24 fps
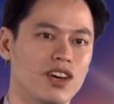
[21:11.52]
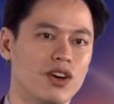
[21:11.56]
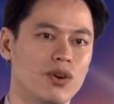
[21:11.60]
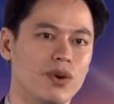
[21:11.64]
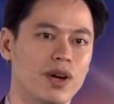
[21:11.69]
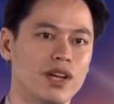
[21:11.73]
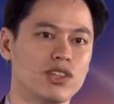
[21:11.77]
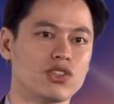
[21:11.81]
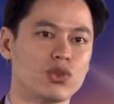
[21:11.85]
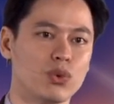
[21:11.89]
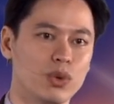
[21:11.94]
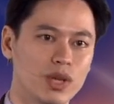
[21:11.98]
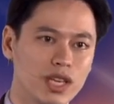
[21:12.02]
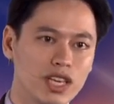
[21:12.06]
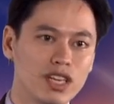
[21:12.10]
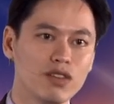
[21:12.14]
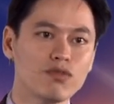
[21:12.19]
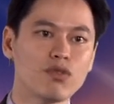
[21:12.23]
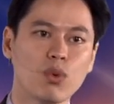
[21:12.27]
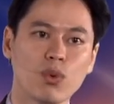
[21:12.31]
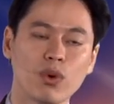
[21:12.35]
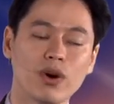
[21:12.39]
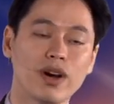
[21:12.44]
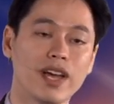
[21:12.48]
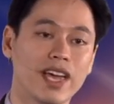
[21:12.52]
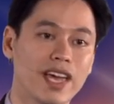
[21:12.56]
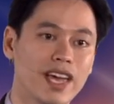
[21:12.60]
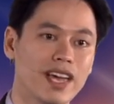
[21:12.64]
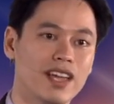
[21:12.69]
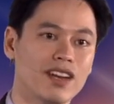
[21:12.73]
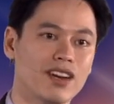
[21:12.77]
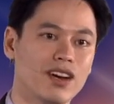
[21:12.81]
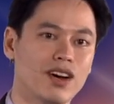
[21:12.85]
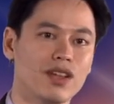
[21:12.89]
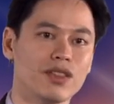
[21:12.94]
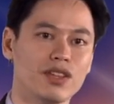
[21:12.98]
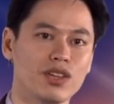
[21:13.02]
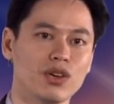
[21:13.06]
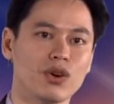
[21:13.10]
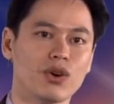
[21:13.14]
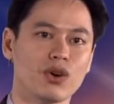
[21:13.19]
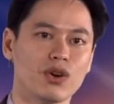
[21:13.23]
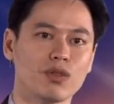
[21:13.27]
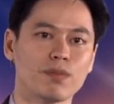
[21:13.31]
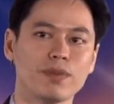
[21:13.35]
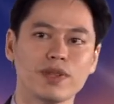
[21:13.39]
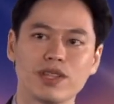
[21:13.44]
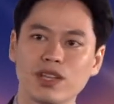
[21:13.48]
All right, so evil will end on the
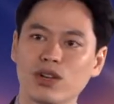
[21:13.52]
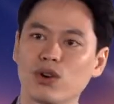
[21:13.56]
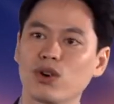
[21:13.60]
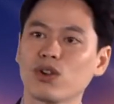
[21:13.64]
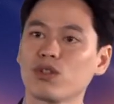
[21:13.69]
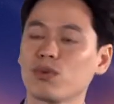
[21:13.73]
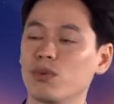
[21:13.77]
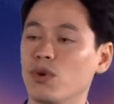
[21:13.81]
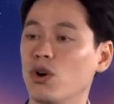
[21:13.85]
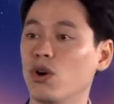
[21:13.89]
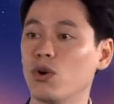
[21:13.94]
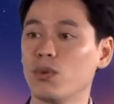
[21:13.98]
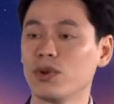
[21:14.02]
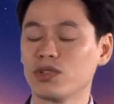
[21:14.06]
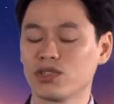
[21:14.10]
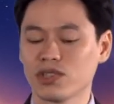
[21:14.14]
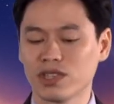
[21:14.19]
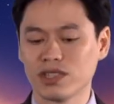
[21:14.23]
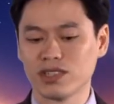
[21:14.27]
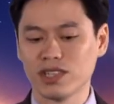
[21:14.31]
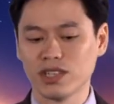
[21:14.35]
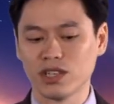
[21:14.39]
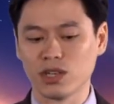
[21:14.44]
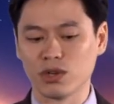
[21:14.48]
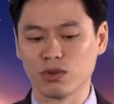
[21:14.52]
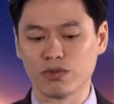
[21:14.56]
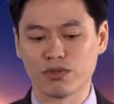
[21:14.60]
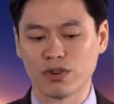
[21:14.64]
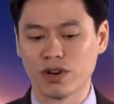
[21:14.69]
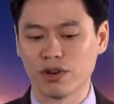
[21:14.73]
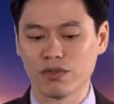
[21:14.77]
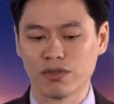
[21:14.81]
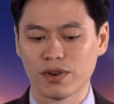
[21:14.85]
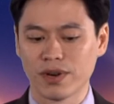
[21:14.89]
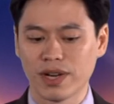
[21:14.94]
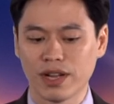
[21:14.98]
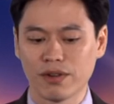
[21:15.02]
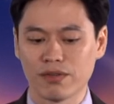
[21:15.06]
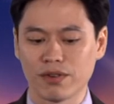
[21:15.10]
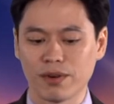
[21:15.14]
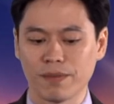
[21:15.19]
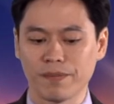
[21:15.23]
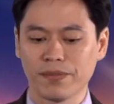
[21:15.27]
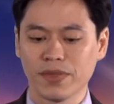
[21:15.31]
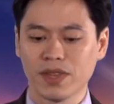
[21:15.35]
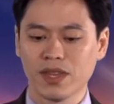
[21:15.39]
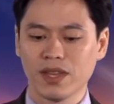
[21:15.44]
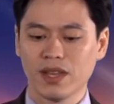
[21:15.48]
earth, but the earth will always continue forever and
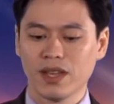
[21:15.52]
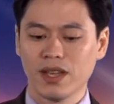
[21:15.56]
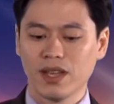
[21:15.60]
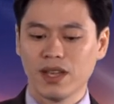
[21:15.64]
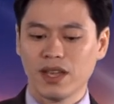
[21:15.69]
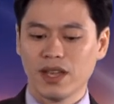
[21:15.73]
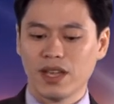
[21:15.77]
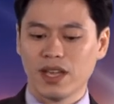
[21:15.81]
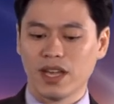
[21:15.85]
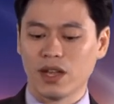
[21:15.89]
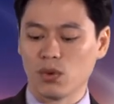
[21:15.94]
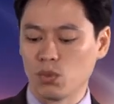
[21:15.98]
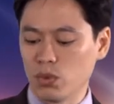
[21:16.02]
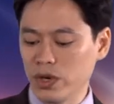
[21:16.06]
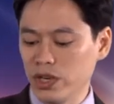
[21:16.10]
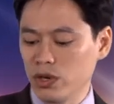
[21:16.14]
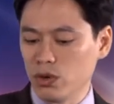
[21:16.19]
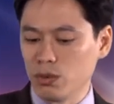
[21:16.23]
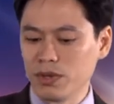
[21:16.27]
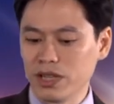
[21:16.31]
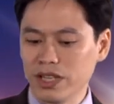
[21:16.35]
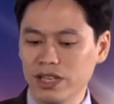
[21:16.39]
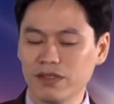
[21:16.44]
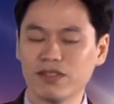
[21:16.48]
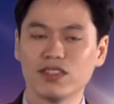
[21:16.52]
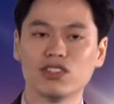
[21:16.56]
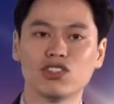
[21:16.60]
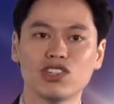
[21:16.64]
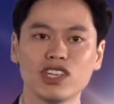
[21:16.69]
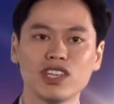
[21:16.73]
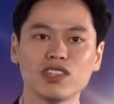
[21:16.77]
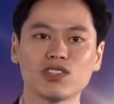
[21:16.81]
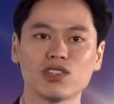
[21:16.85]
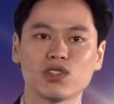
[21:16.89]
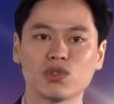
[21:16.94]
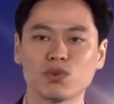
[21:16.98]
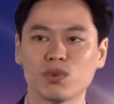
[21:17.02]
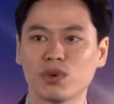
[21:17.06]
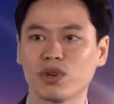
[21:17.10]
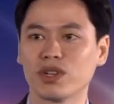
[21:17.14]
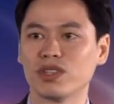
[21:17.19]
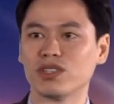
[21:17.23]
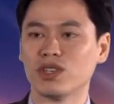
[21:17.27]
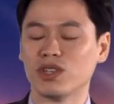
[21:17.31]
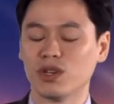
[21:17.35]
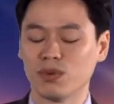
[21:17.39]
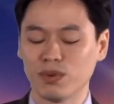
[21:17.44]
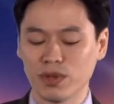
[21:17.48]
ever. And we who believe in Jesus will
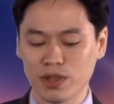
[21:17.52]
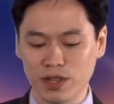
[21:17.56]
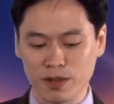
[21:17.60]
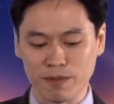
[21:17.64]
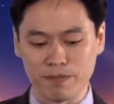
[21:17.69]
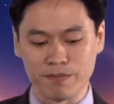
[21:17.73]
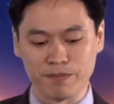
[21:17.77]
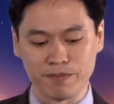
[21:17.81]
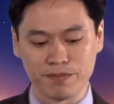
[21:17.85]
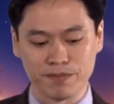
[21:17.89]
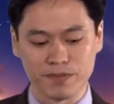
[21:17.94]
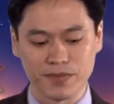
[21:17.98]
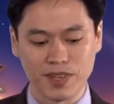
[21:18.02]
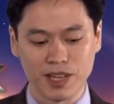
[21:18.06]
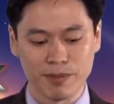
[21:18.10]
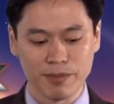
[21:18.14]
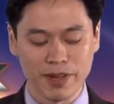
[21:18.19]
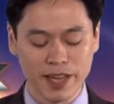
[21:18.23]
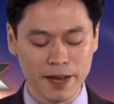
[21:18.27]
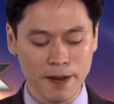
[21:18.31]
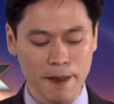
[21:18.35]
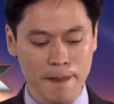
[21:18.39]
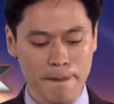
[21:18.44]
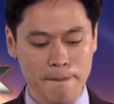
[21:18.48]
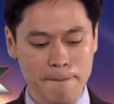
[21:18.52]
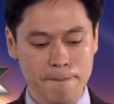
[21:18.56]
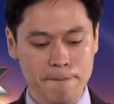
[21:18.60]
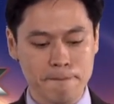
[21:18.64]
continue with him. Amen?